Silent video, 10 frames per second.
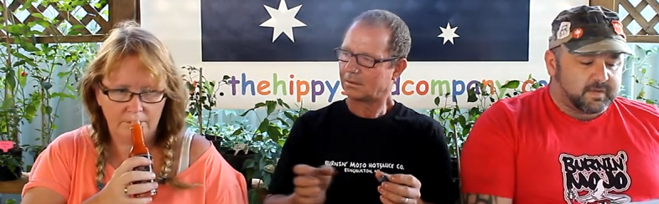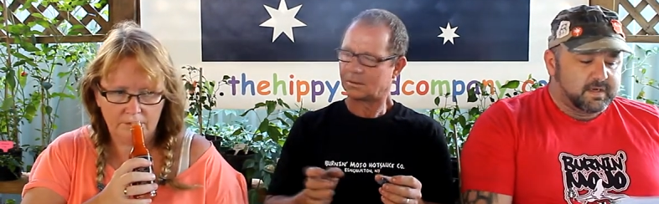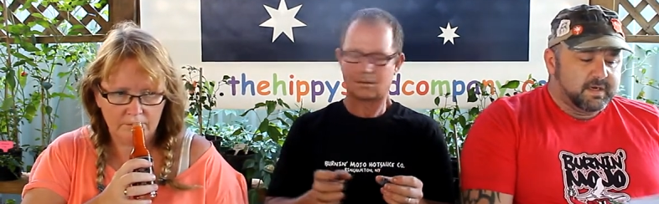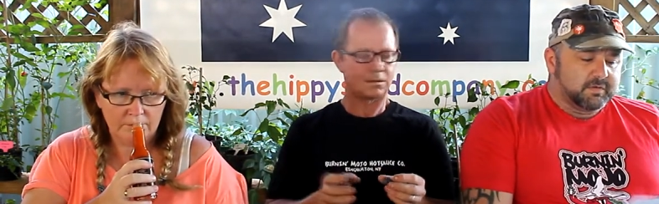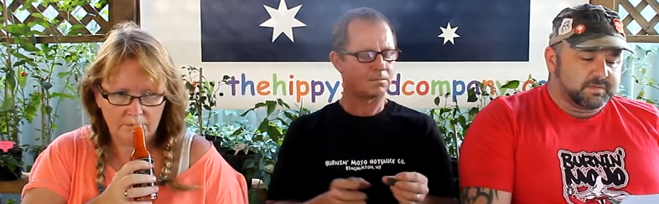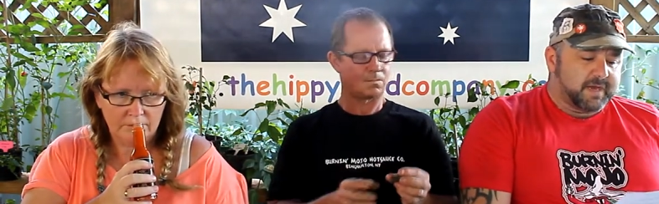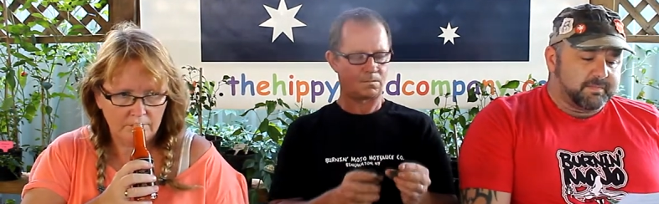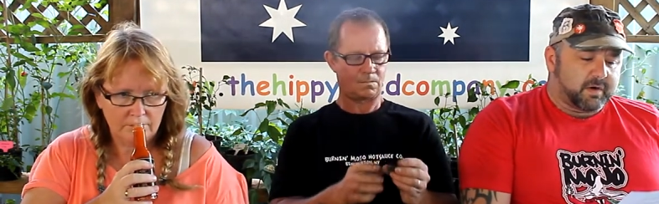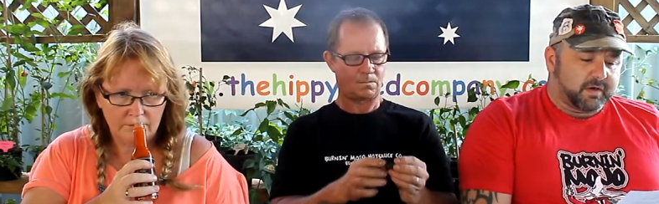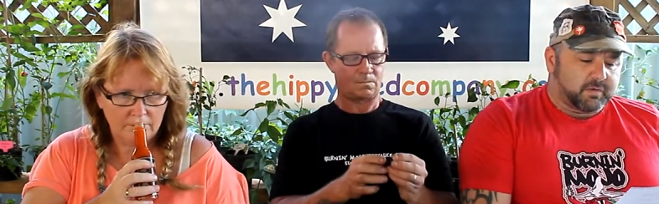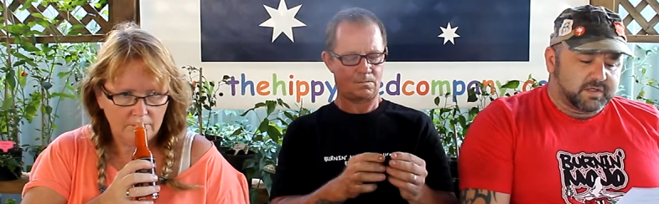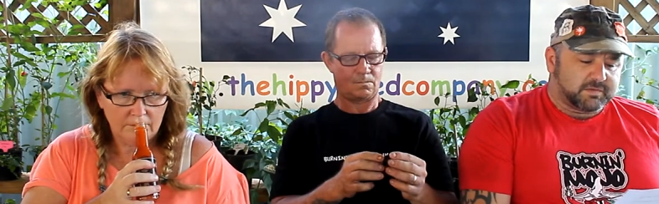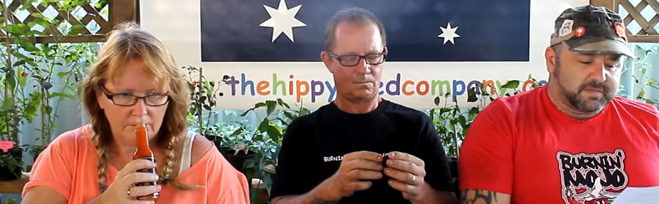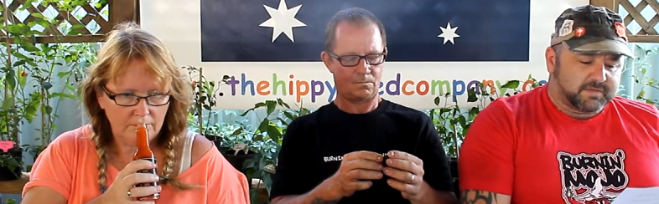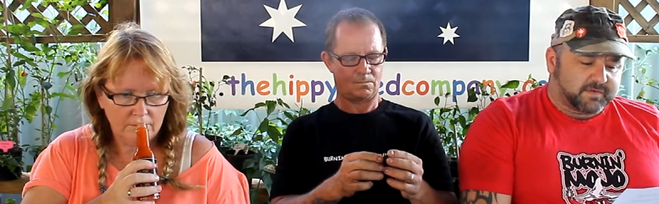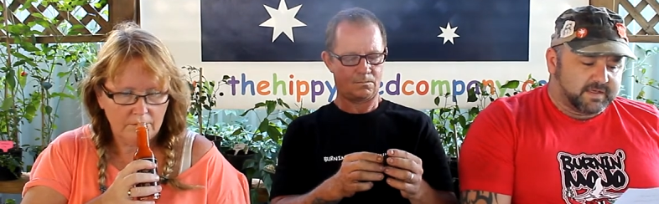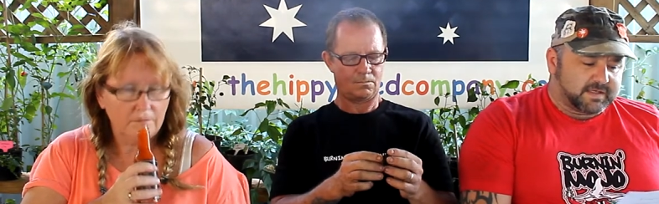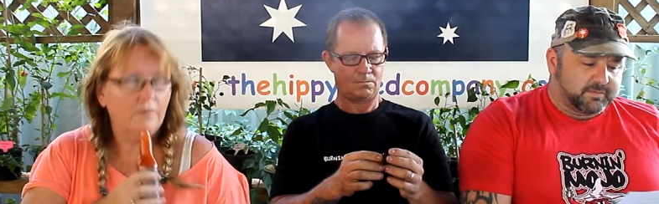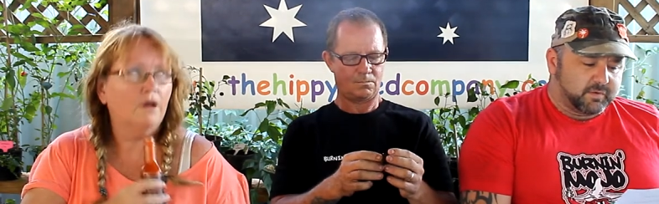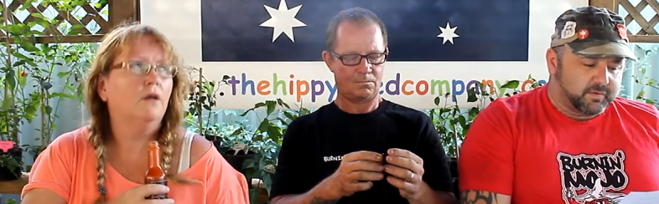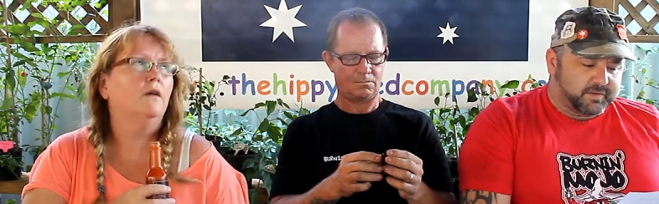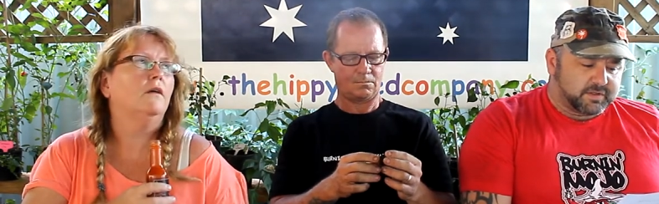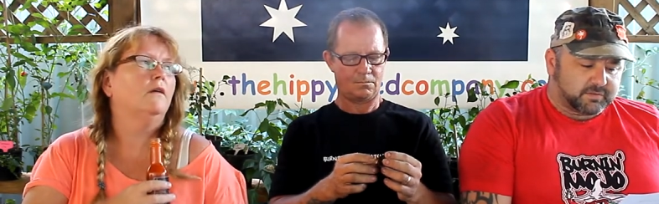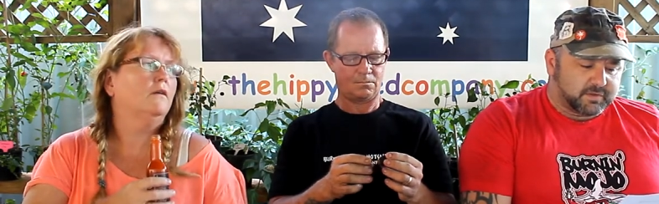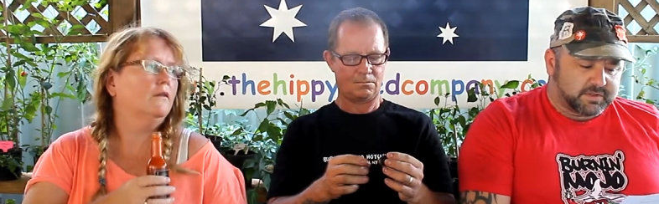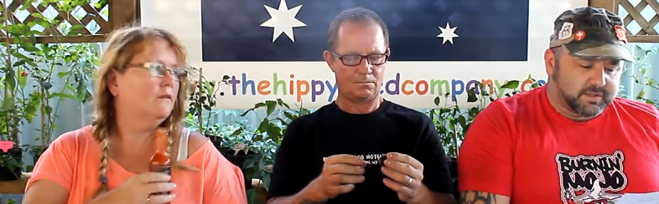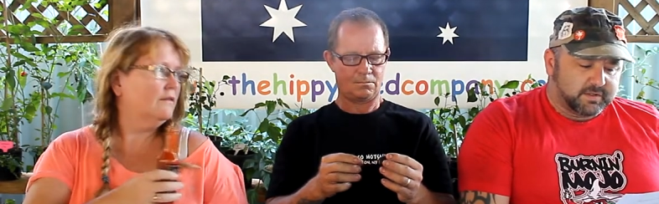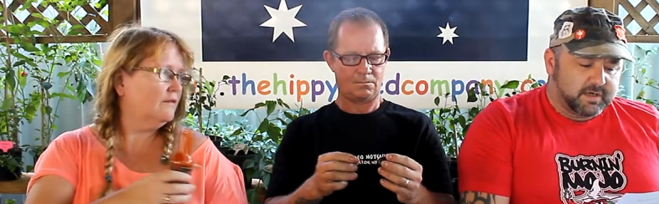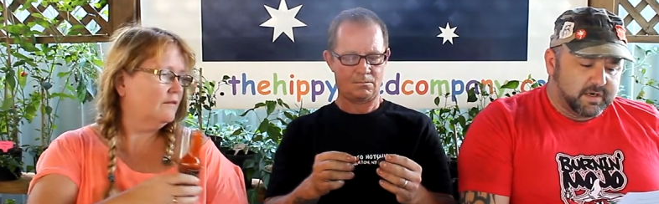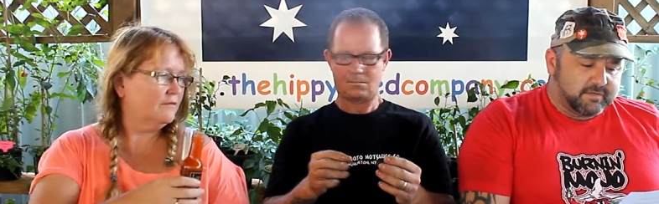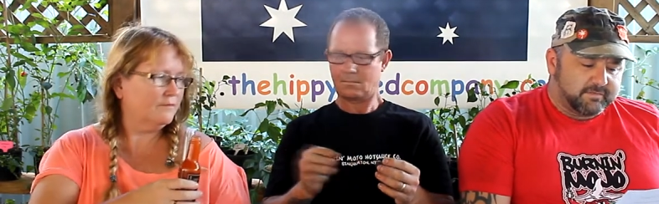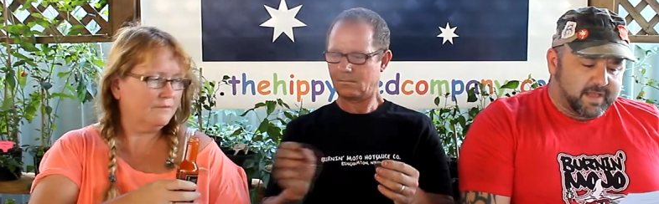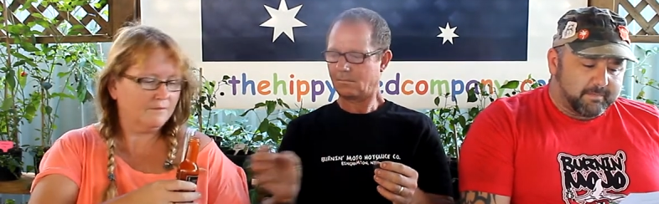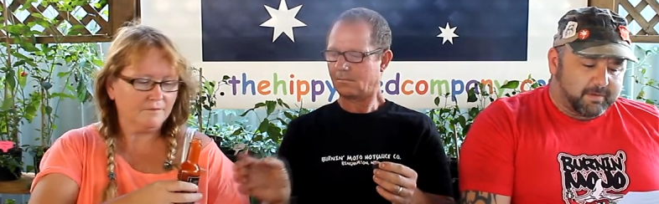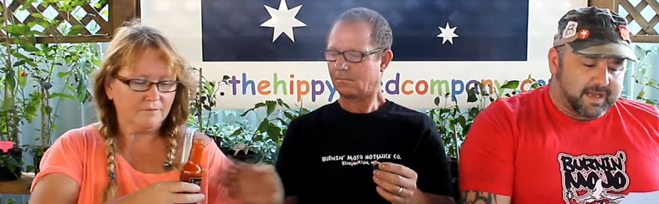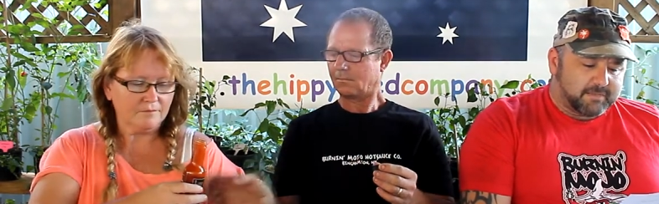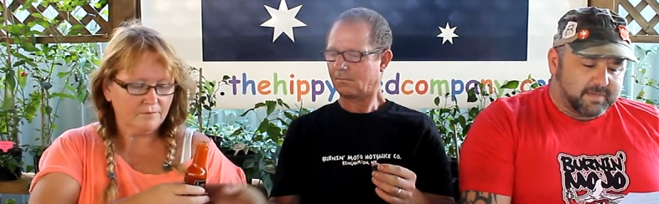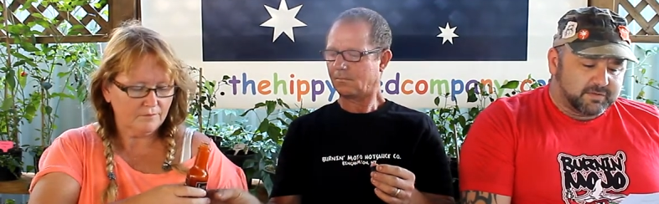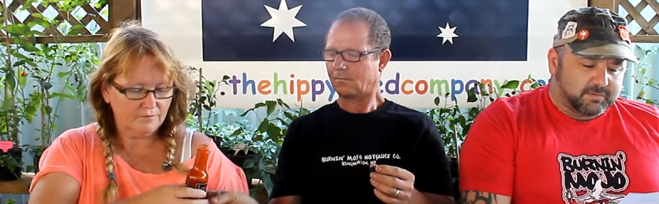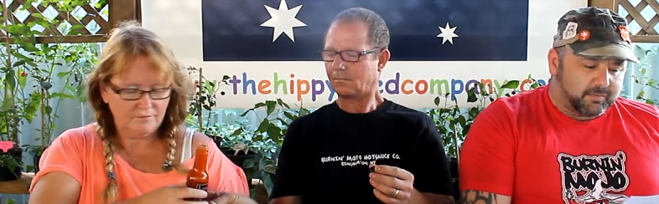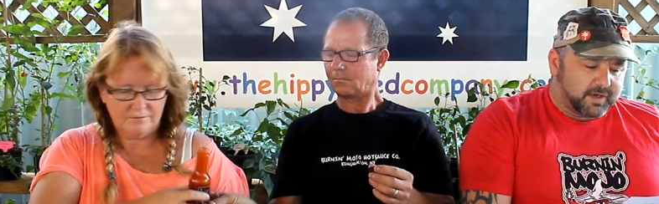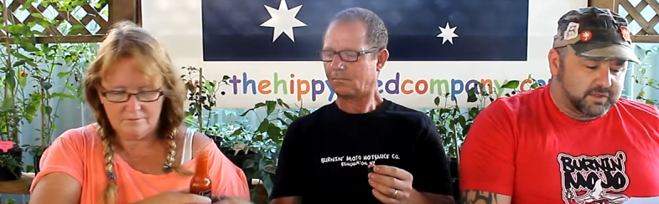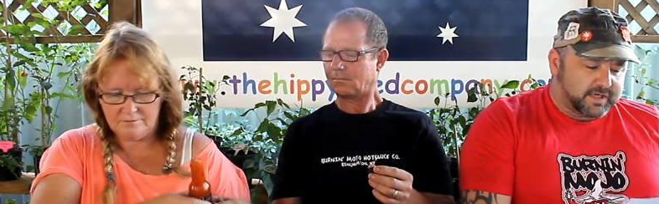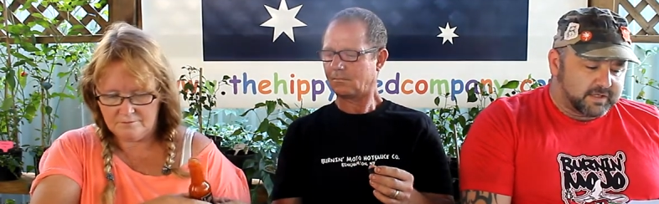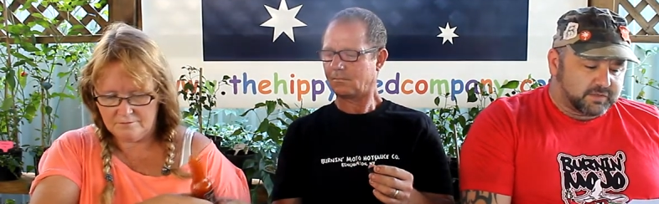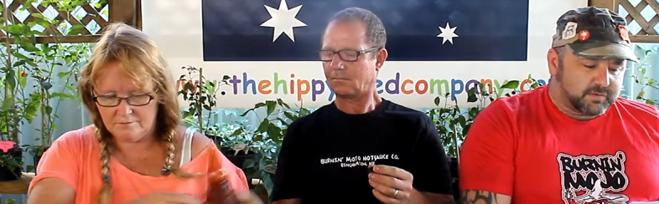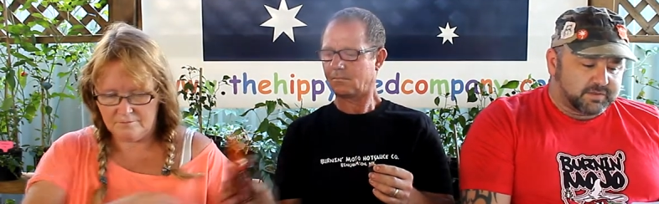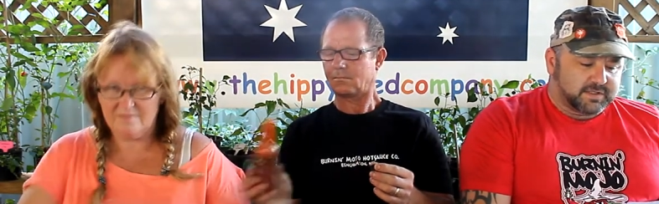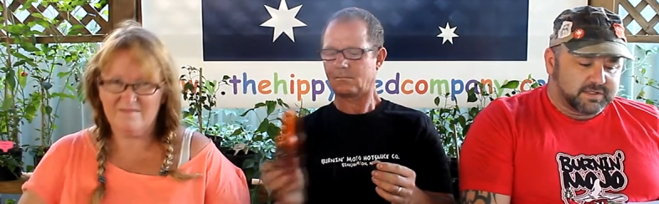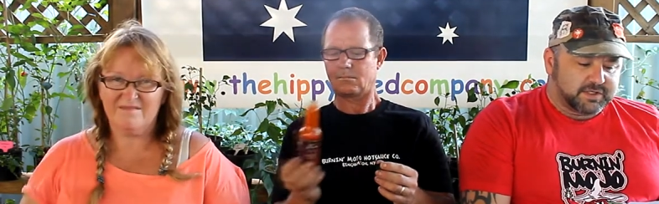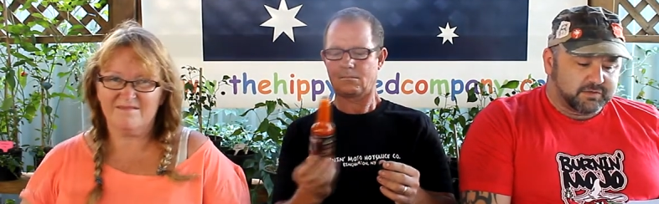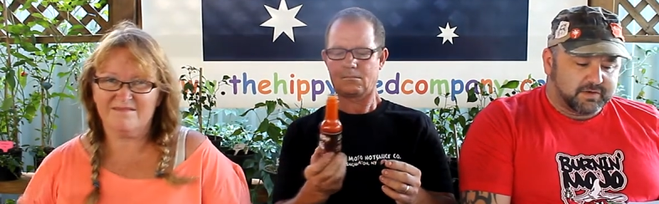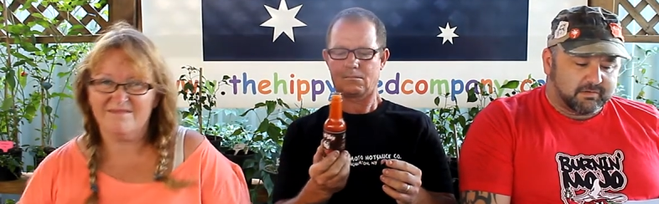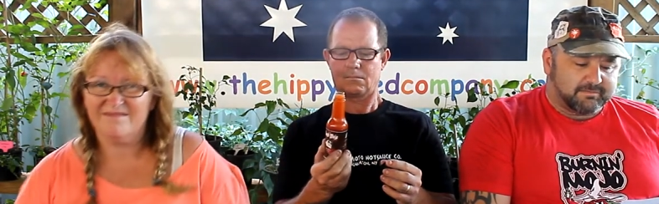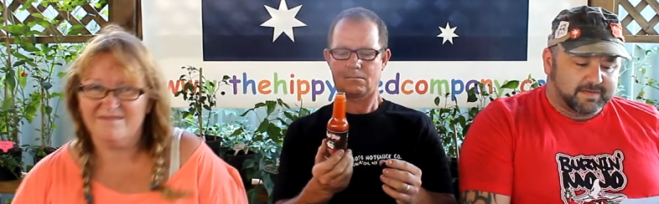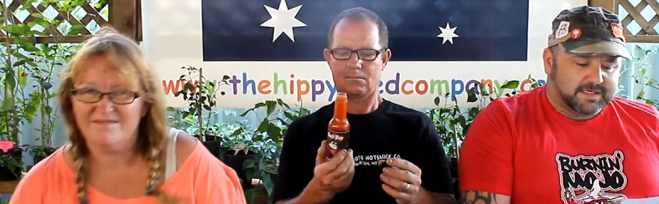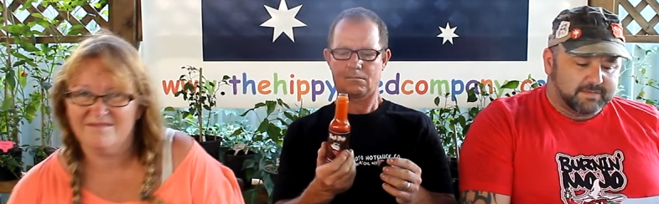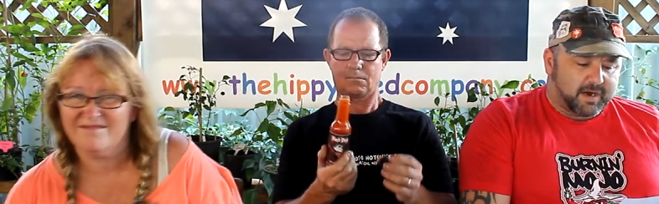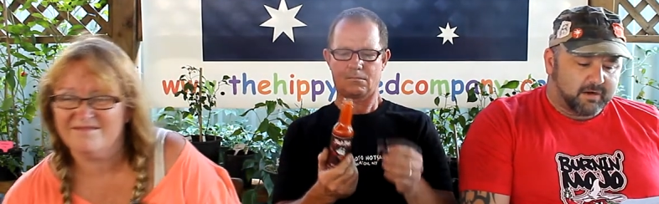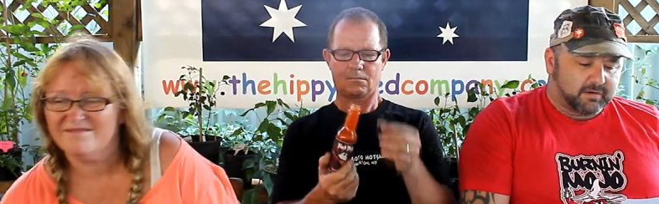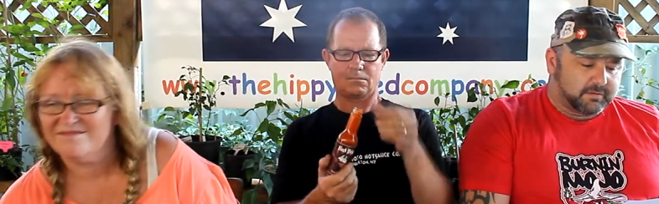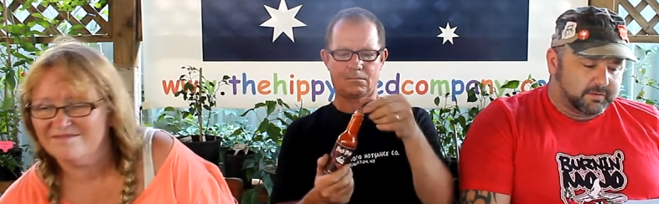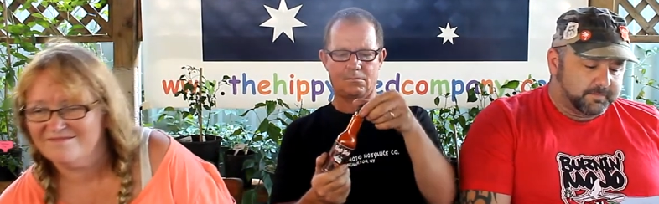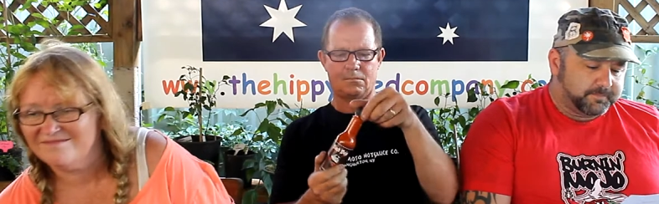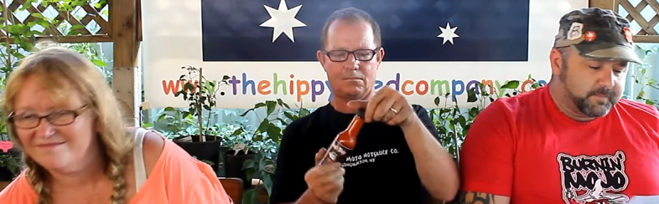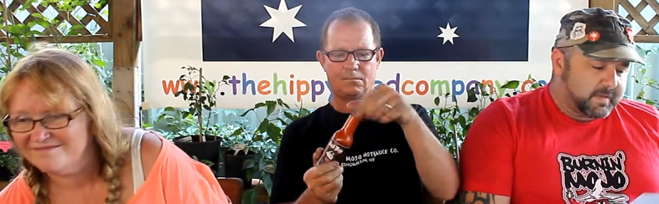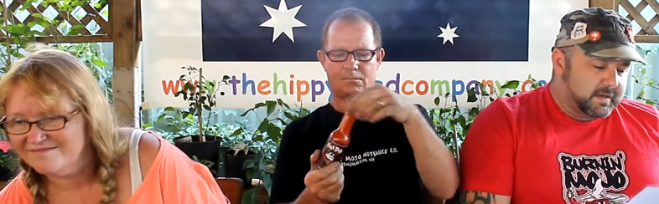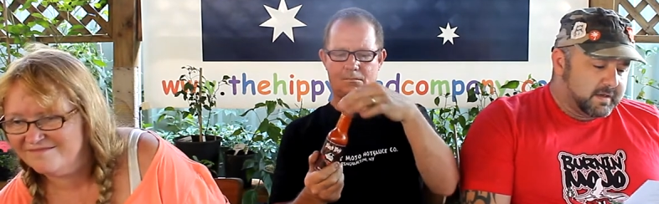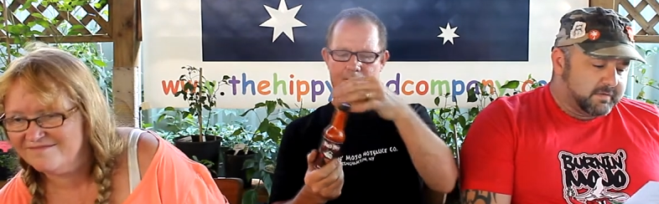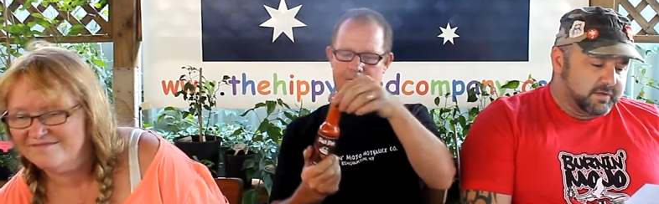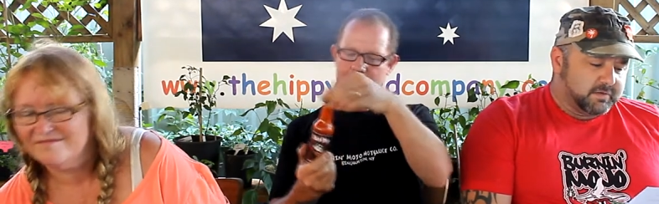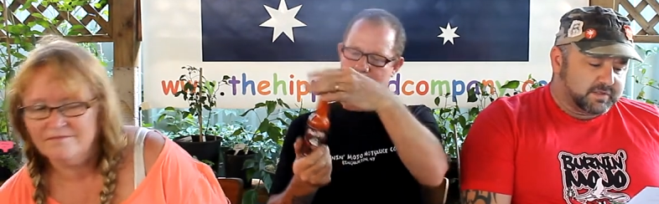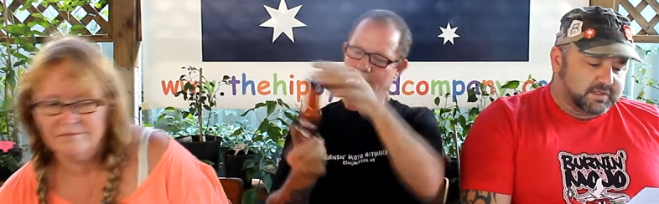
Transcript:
Speaker 1: It was made by request from his friends up north in Toronto for that black metal brunch at Toronto's legendary Graffiti Bar and Grill. The newest